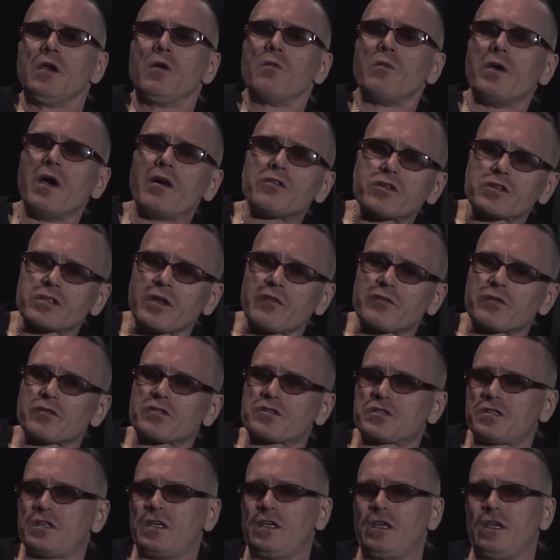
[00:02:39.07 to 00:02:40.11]
We just have to
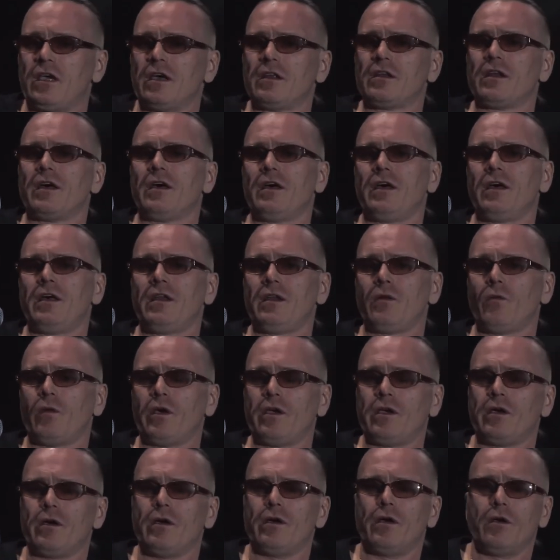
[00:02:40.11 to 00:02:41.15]
see. And
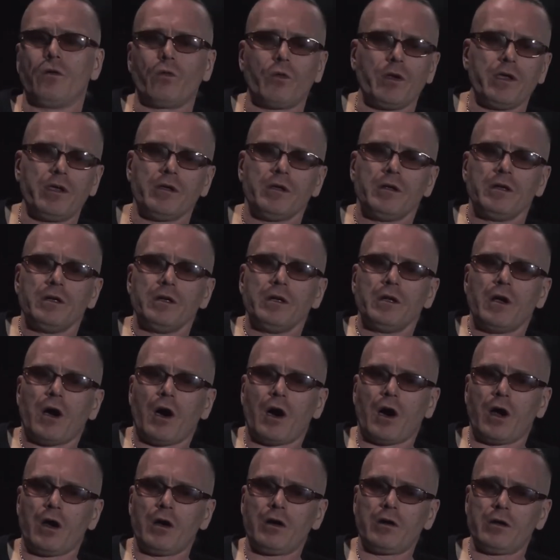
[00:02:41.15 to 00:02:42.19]
anyway, we
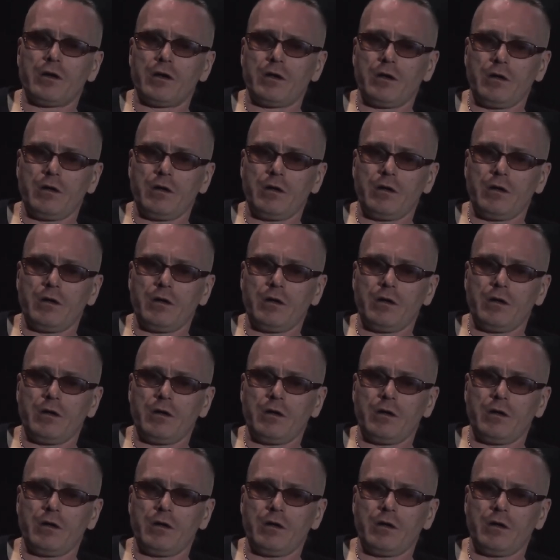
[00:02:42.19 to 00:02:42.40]
are